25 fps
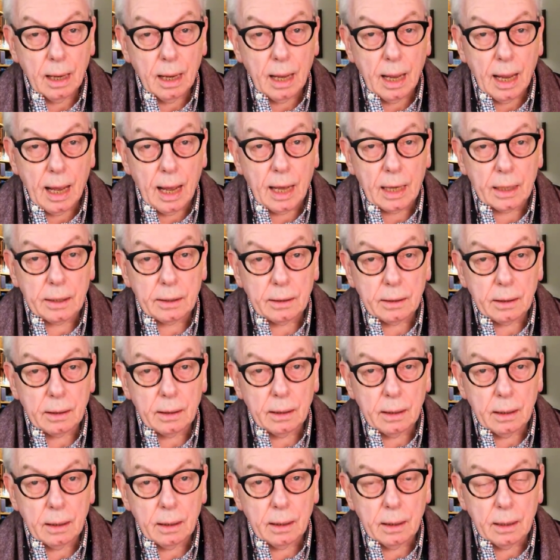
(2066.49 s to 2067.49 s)
and
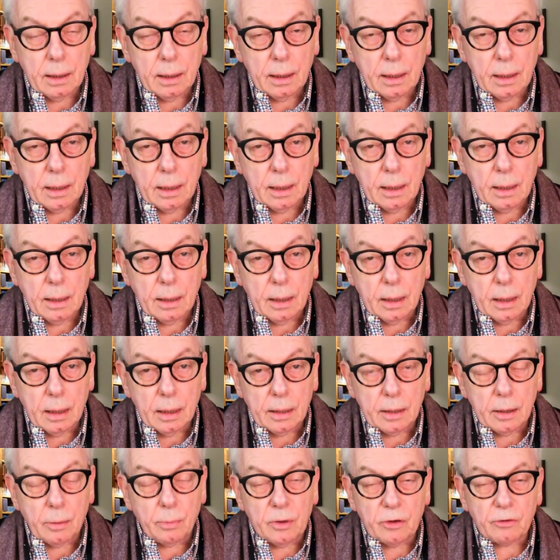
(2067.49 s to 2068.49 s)

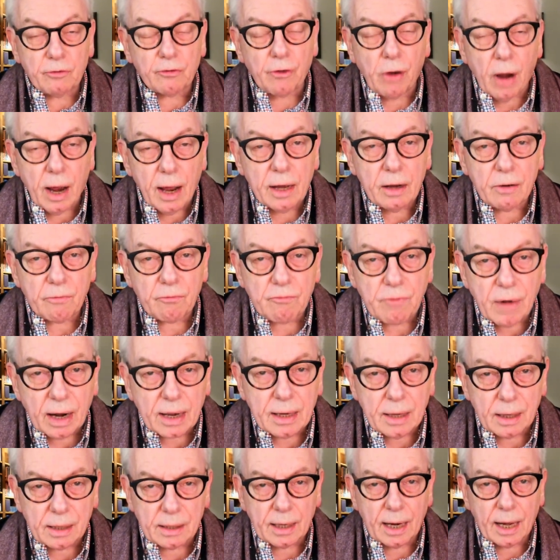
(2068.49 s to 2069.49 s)
that will try and
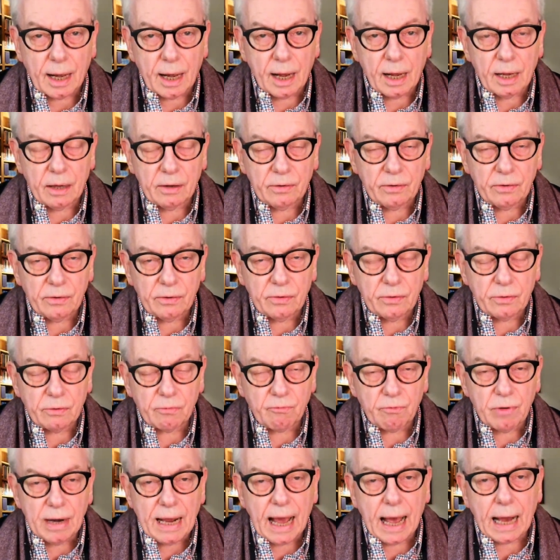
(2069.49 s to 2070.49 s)
recognize
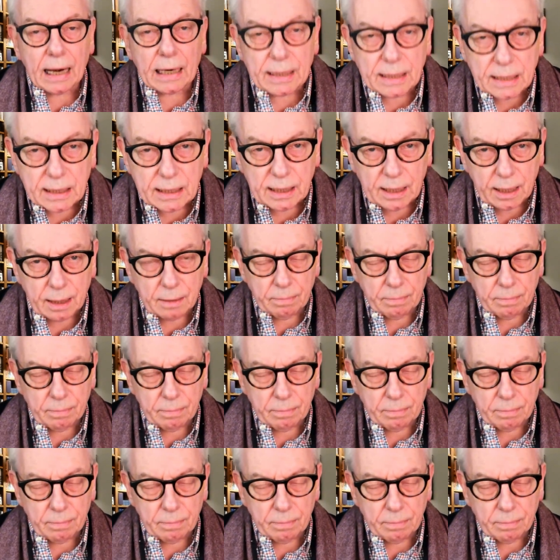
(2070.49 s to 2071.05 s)
reality.